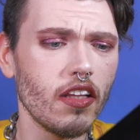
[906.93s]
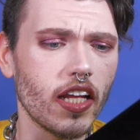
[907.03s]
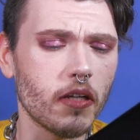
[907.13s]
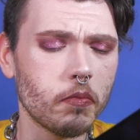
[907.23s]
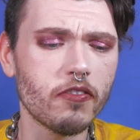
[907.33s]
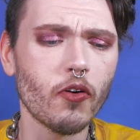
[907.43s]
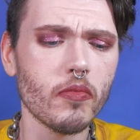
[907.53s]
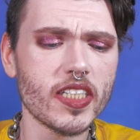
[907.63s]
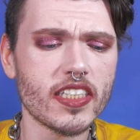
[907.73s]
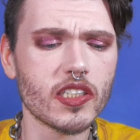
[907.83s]
Like,
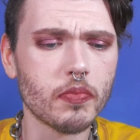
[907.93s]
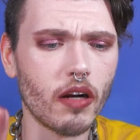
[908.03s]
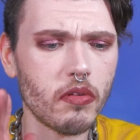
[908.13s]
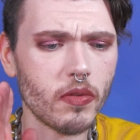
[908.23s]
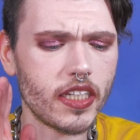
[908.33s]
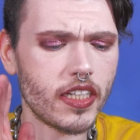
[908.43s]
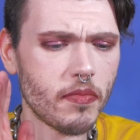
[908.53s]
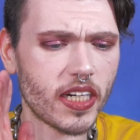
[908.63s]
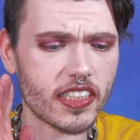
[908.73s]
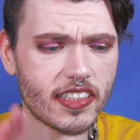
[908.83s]
performance is probably
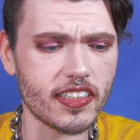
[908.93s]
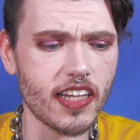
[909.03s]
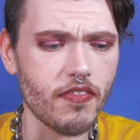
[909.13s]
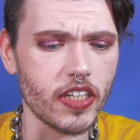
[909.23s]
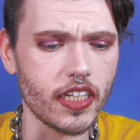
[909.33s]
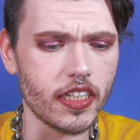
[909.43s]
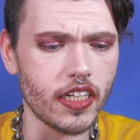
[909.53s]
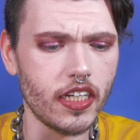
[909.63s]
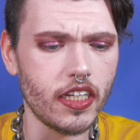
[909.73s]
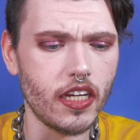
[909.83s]
about a
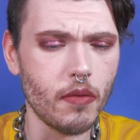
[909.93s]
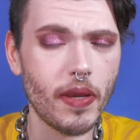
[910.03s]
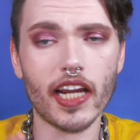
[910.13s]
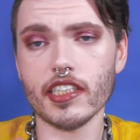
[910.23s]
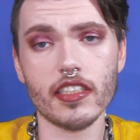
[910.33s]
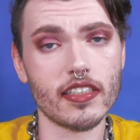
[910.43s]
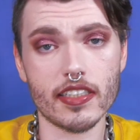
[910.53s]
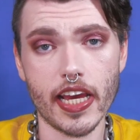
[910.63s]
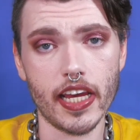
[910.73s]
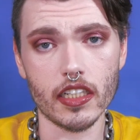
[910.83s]
7, packaging is
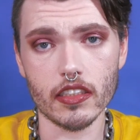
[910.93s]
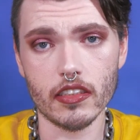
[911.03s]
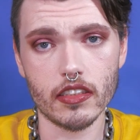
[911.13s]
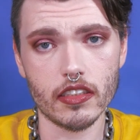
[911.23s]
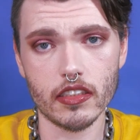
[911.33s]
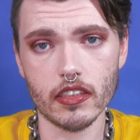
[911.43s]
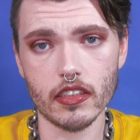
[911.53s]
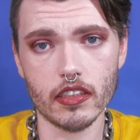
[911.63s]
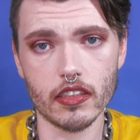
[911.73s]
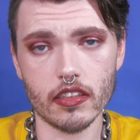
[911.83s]

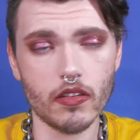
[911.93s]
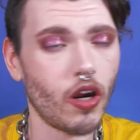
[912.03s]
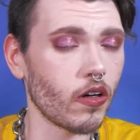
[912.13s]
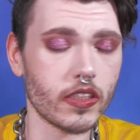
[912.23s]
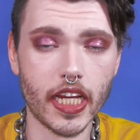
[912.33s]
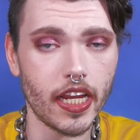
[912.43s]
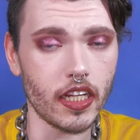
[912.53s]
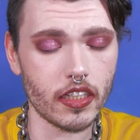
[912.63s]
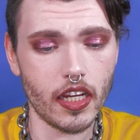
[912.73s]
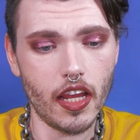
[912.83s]
10, hard 10.